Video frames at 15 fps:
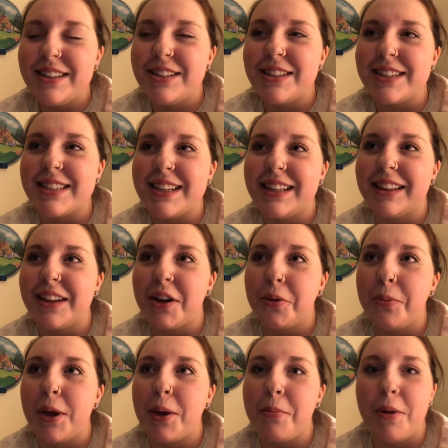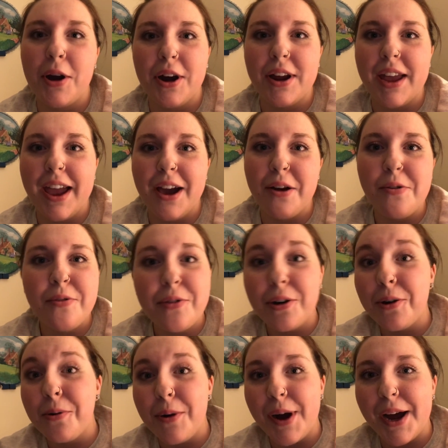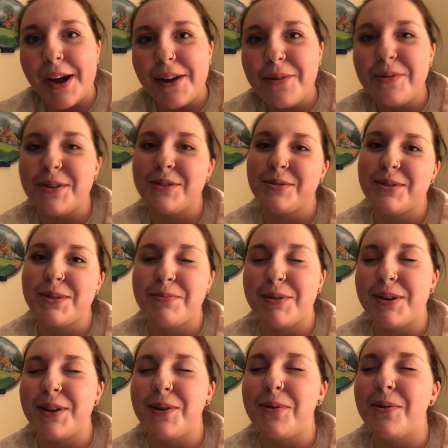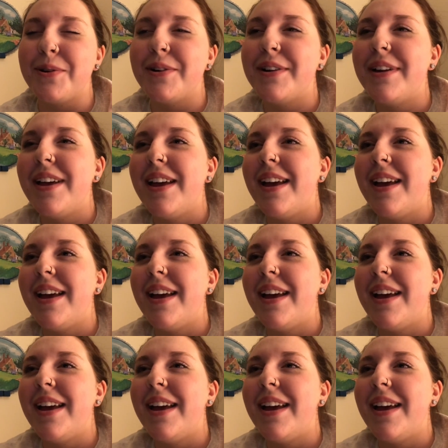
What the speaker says: just a little bit part cow for a while, which was pretty cool.